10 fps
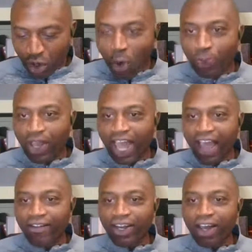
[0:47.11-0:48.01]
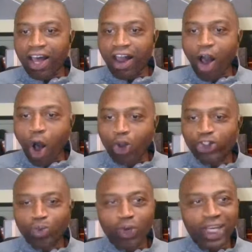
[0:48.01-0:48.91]
Hope you're having an
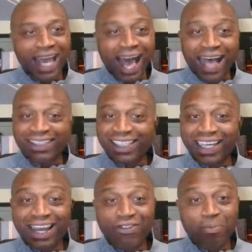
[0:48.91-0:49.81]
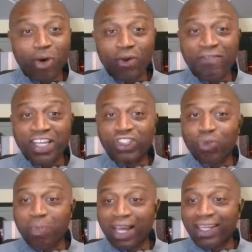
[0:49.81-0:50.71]
awesome week. I said every
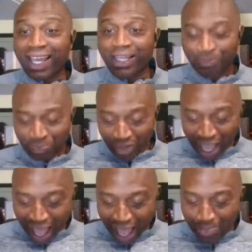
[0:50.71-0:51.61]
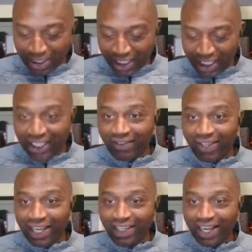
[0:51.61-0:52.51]
Motivational Monday, I
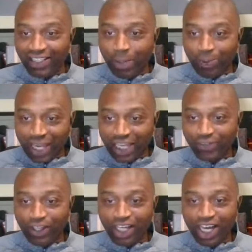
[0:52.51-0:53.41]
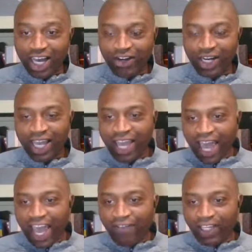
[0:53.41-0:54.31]
believe that there's a place for the hungry.
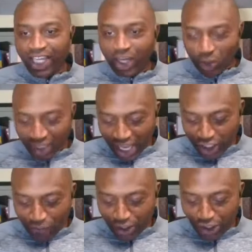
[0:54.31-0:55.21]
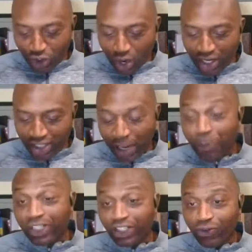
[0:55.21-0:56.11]
Hey, Vaniqua, thank you for joining us. I
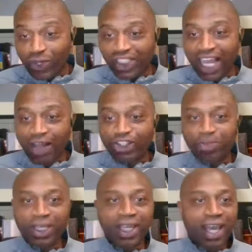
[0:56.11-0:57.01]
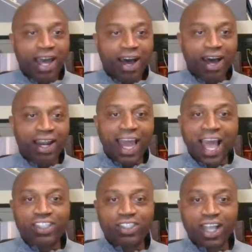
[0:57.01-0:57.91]
appreciate you reaching out to me
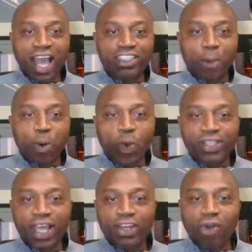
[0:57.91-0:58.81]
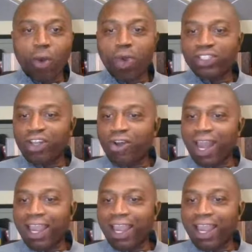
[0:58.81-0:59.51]
last couple of weeks. I know I wasn't on.